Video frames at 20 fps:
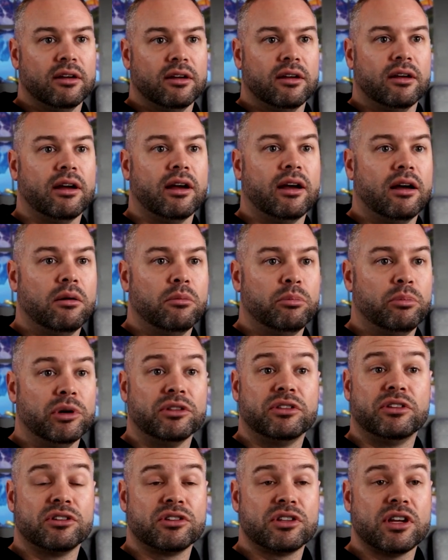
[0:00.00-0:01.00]
But
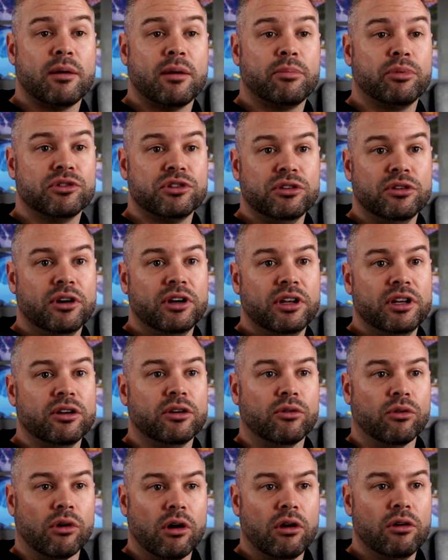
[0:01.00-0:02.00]
there's opportunity to
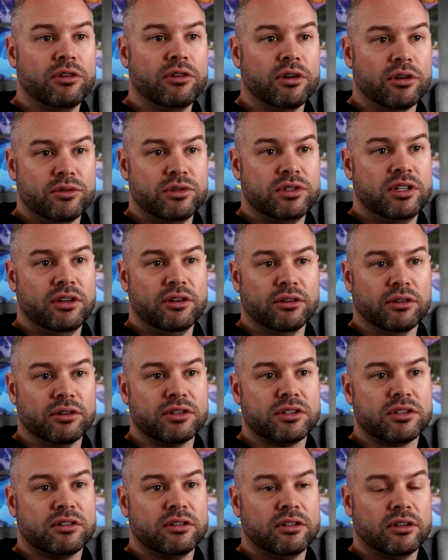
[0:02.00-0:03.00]
grow those
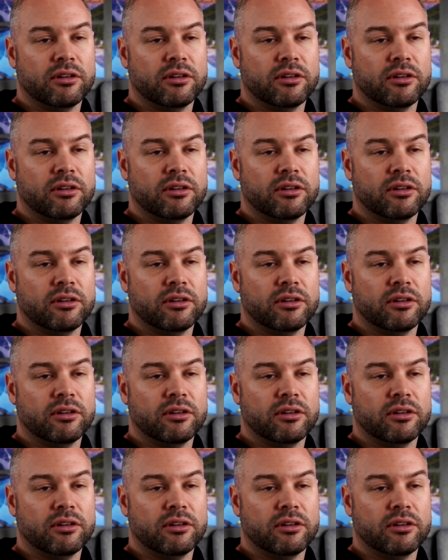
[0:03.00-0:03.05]
deals.